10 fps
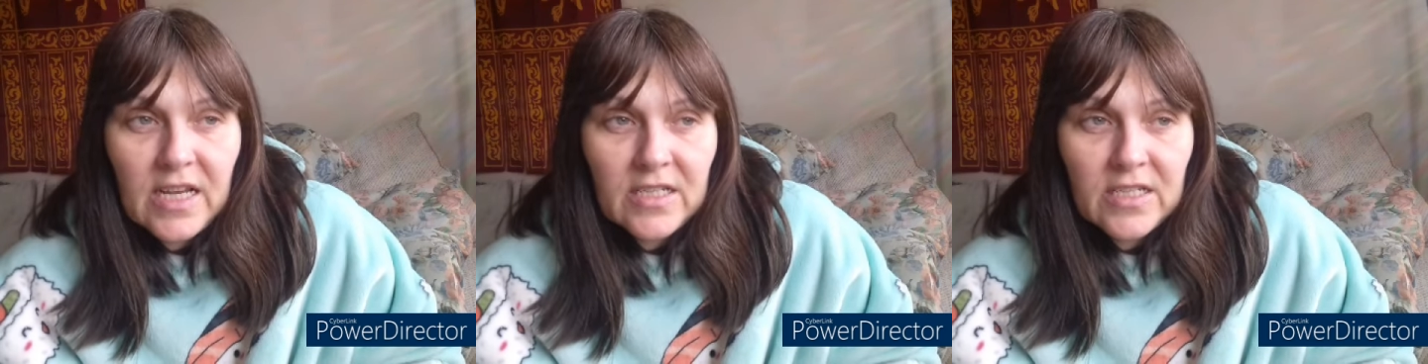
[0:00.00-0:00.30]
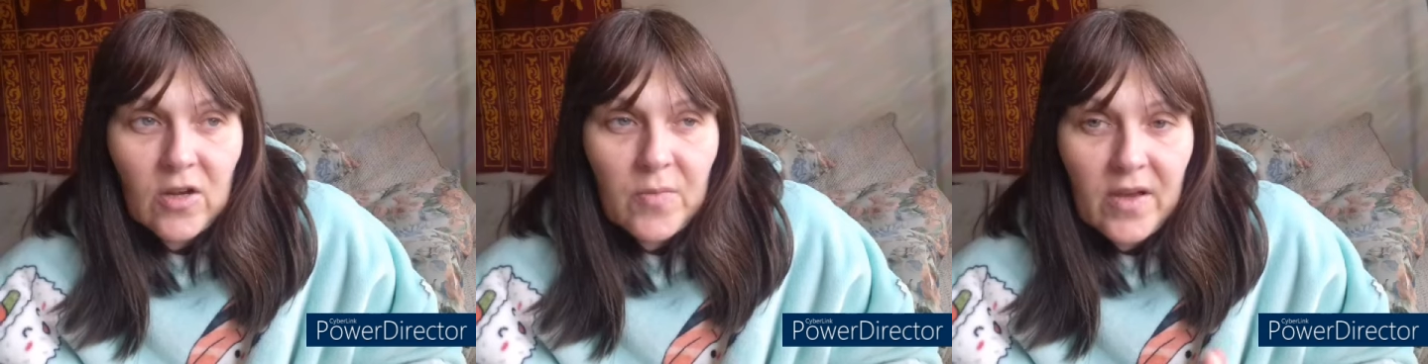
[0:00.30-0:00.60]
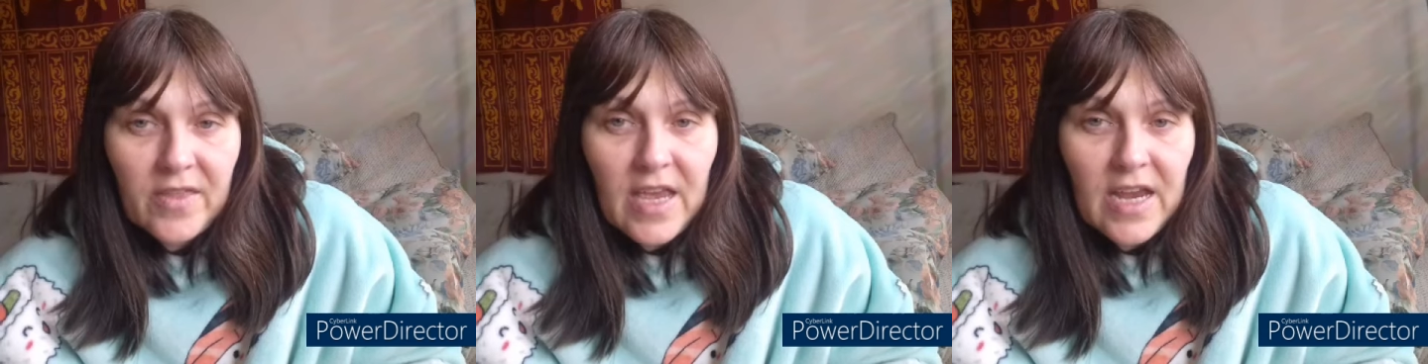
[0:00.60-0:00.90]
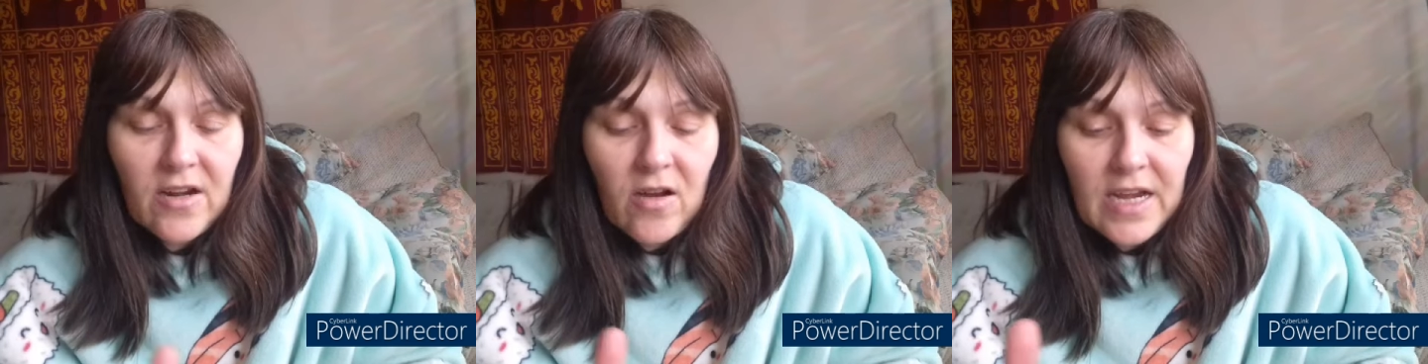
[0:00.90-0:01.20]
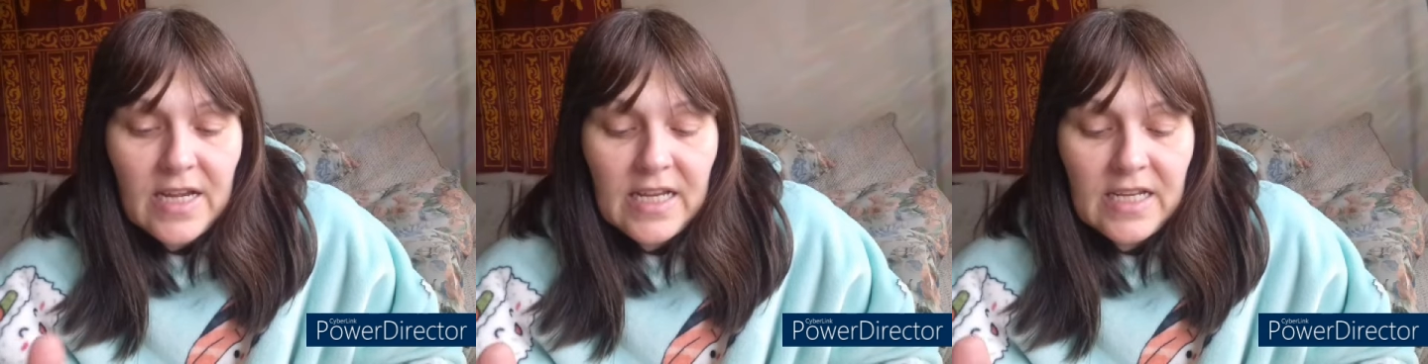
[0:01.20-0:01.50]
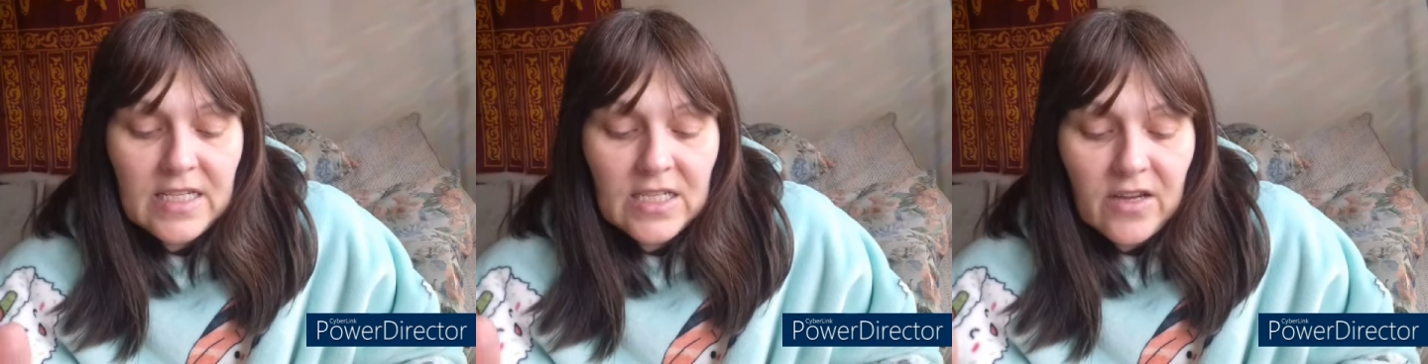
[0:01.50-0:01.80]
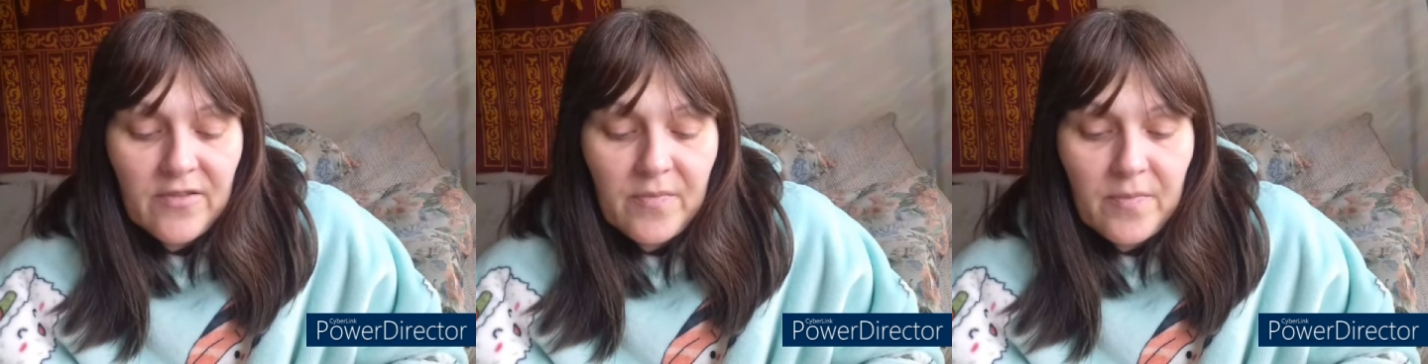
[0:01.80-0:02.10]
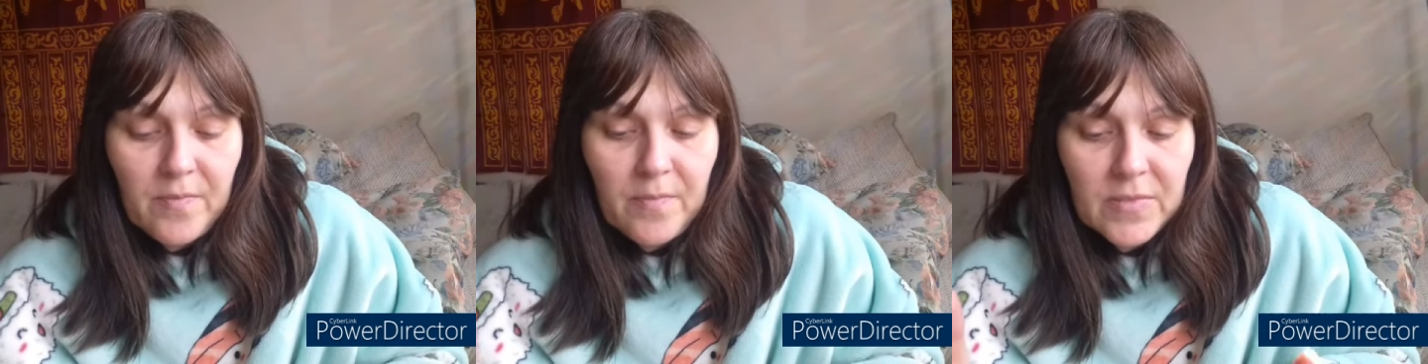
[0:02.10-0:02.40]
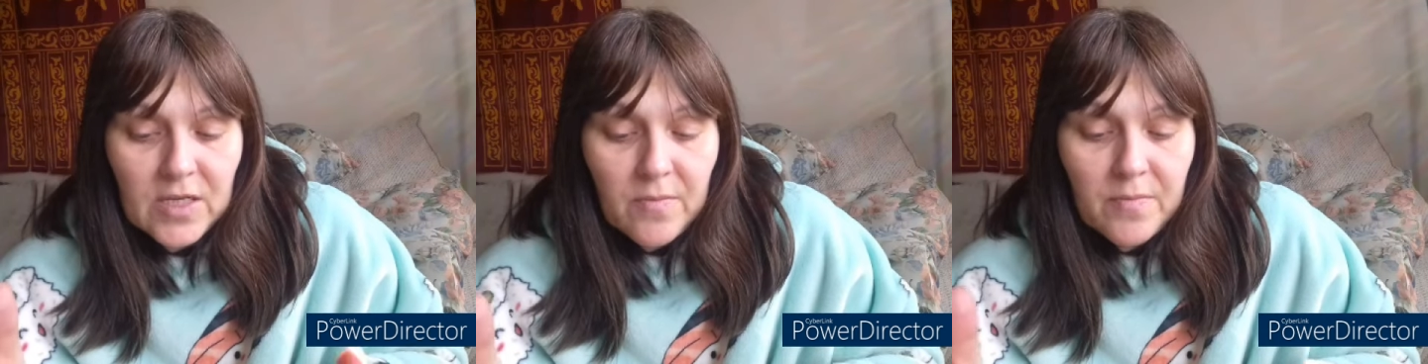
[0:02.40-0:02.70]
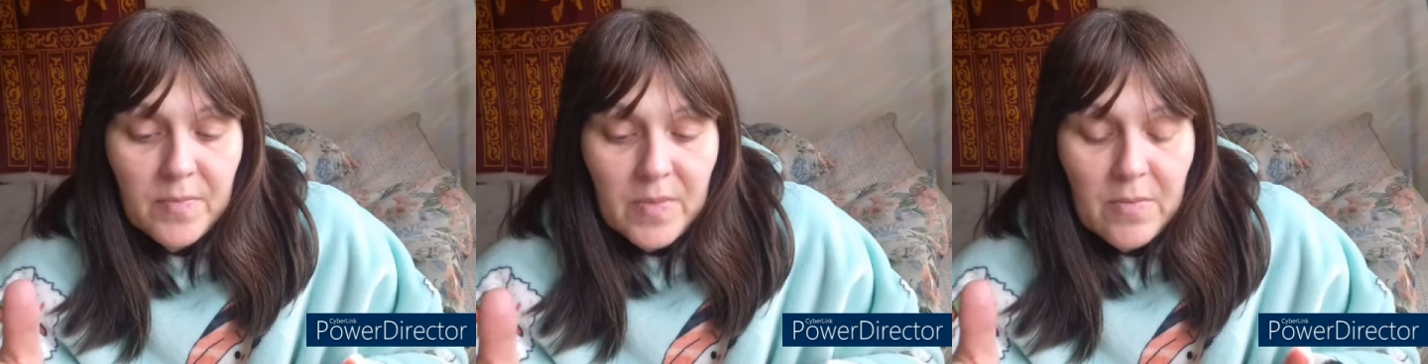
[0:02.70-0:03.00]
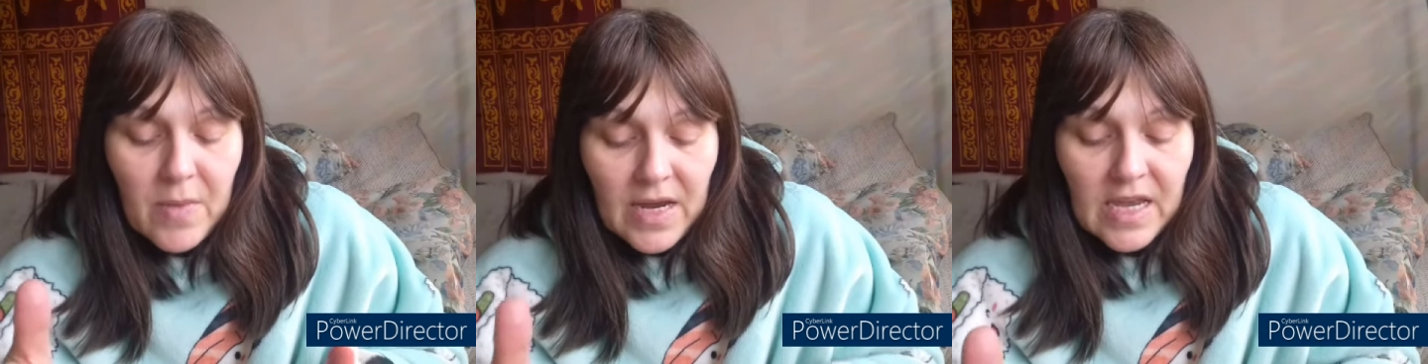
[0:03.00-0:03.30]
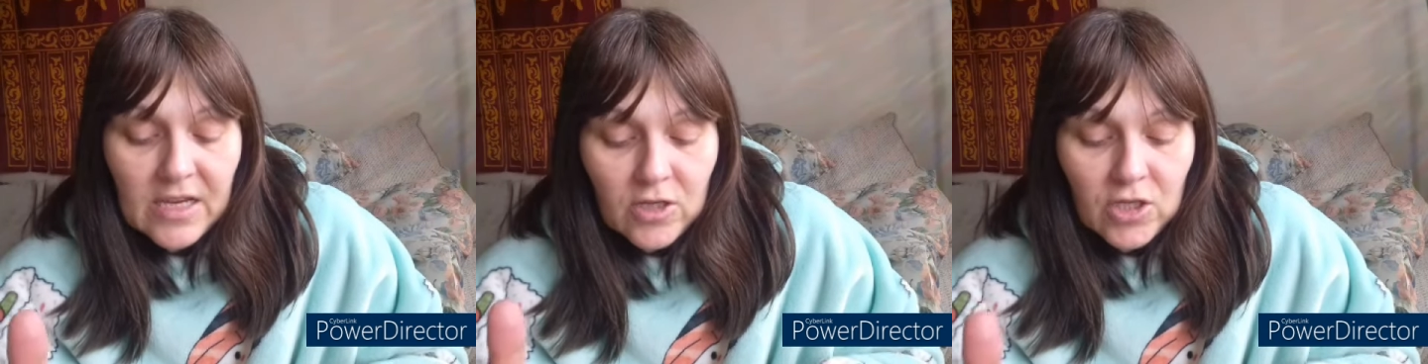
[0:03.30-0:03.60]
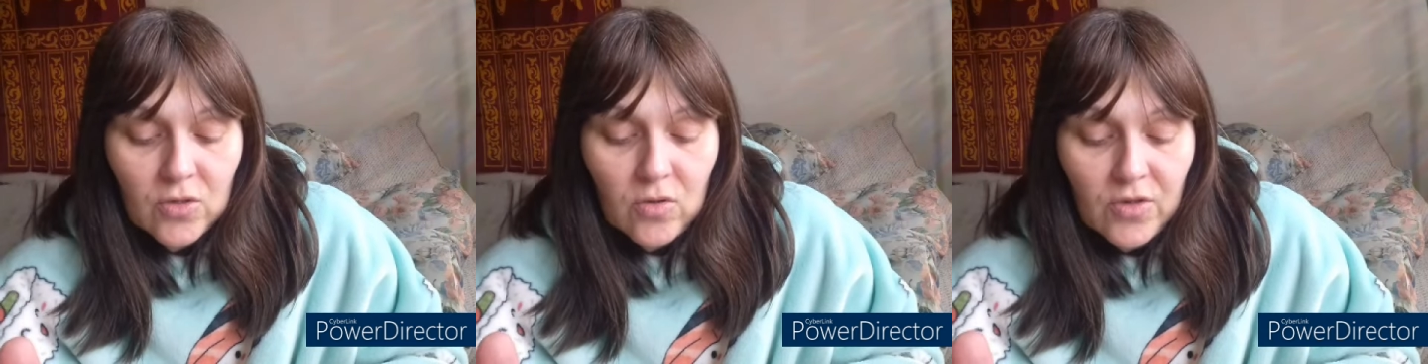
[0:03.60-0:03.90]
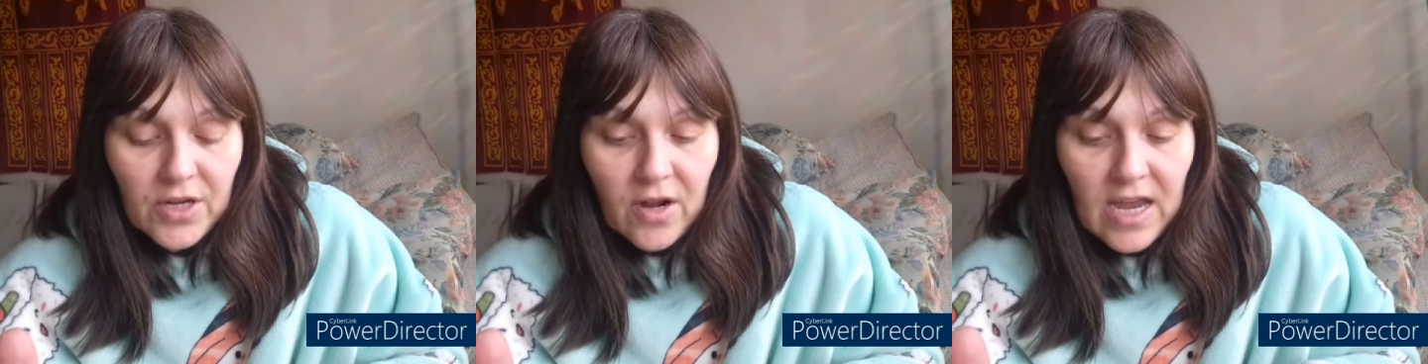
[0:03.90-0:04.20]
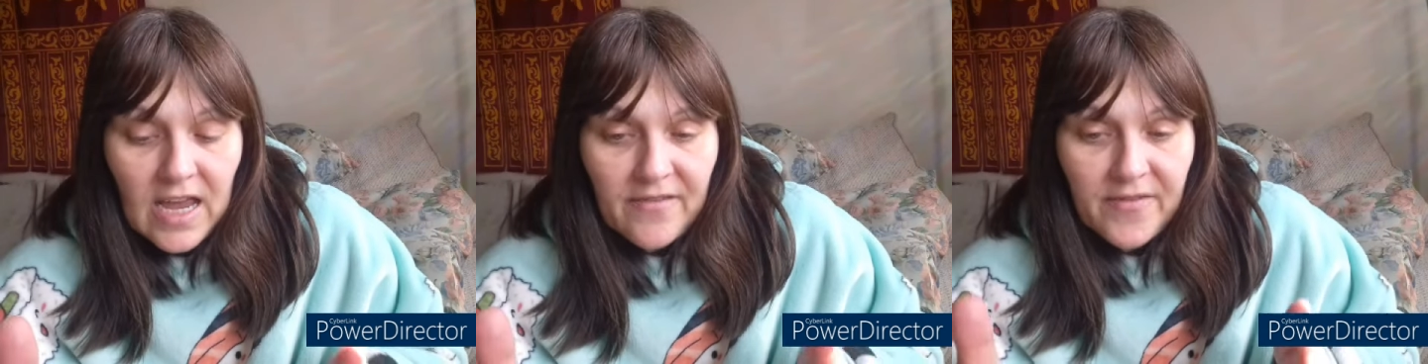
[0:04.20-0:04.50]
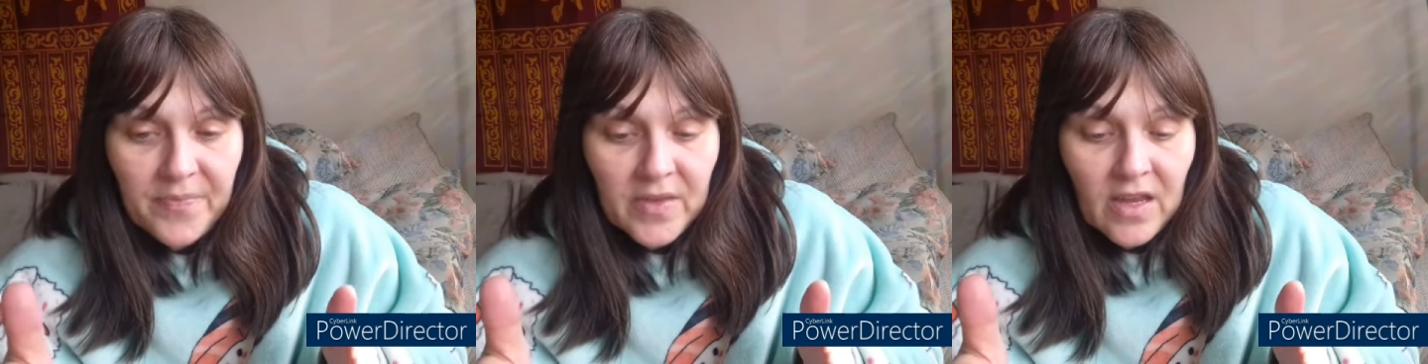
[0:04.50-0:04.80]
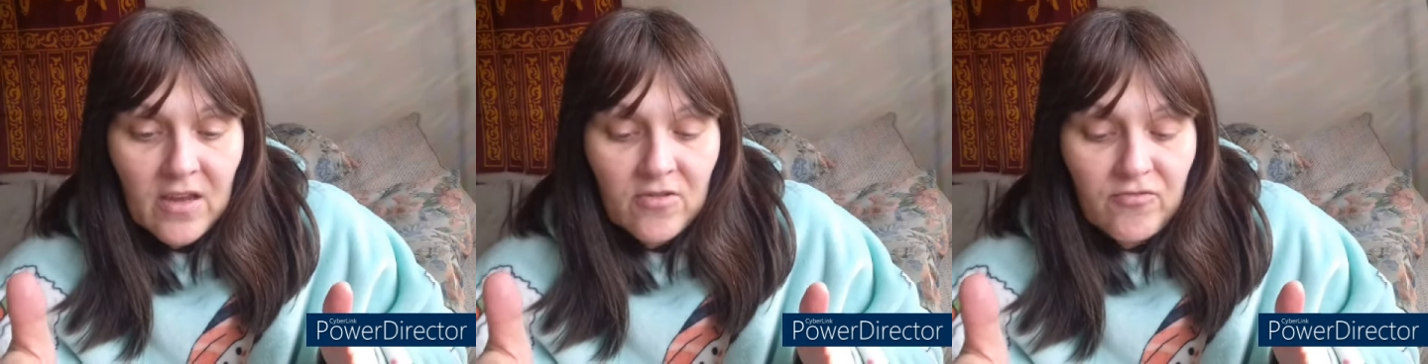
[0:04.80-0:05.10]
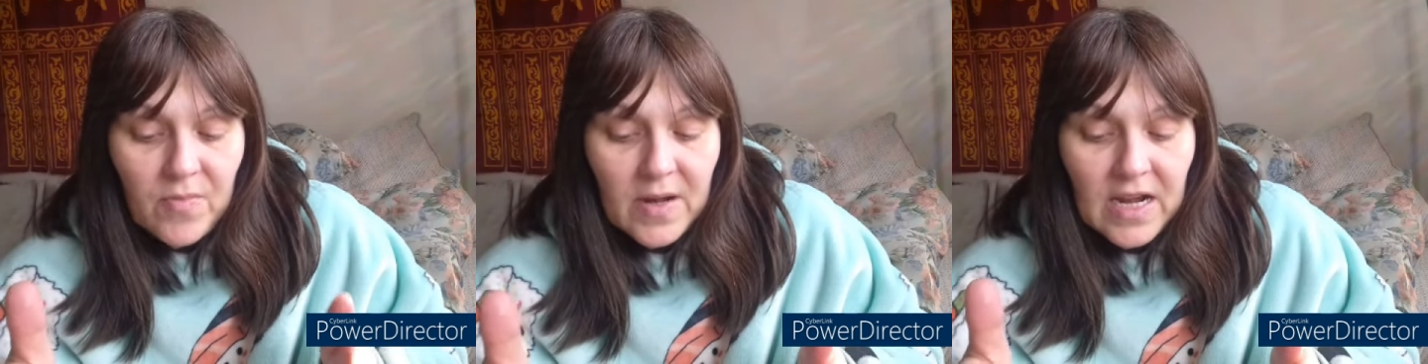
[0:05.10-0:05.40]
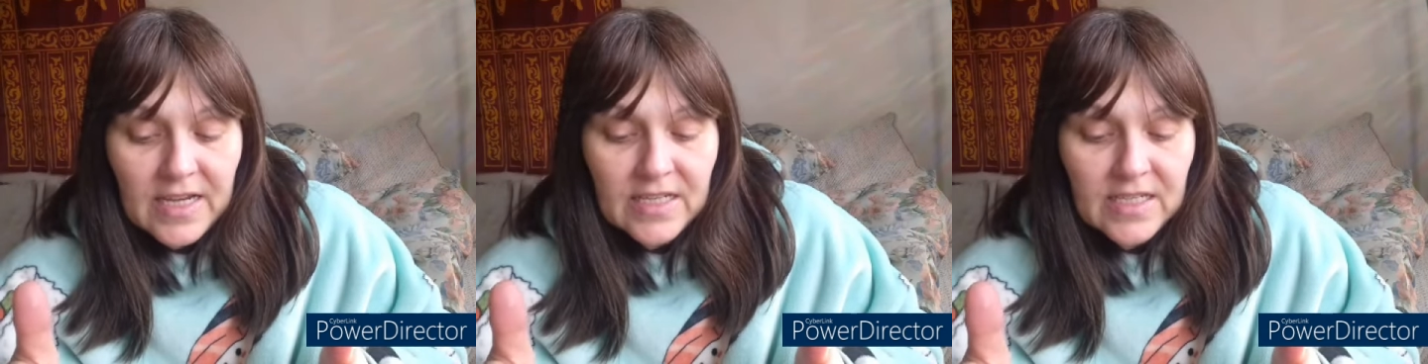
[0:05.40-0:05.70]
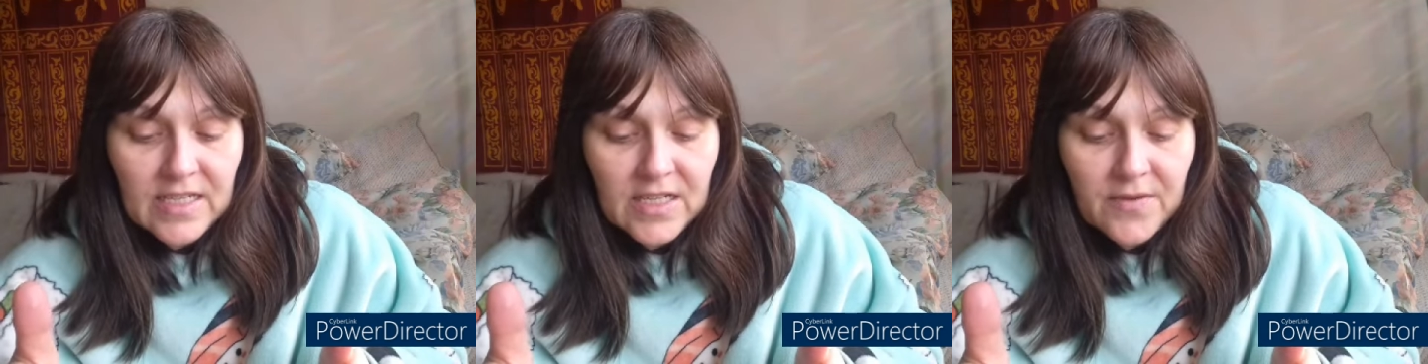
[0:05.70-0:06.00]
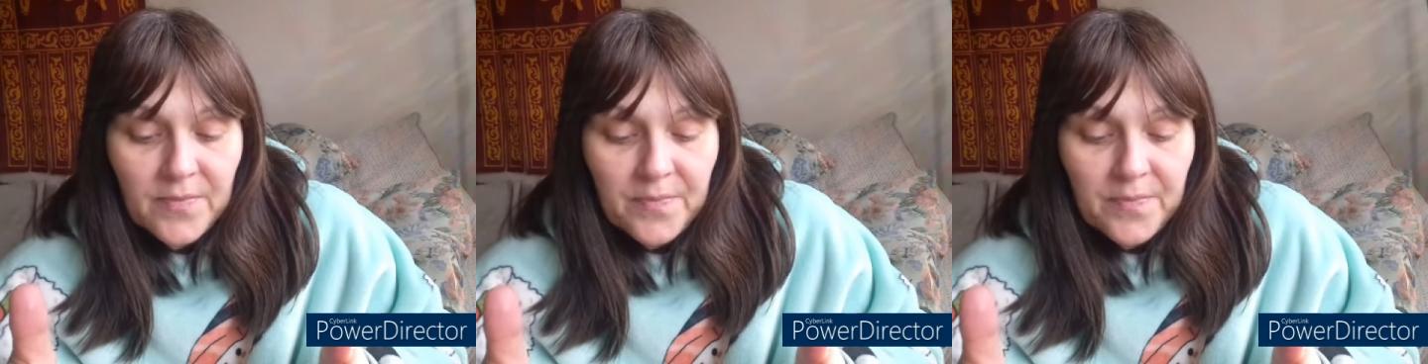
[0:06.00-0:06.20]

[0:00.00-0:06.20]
So by then I need to have to be making sure that I have replaced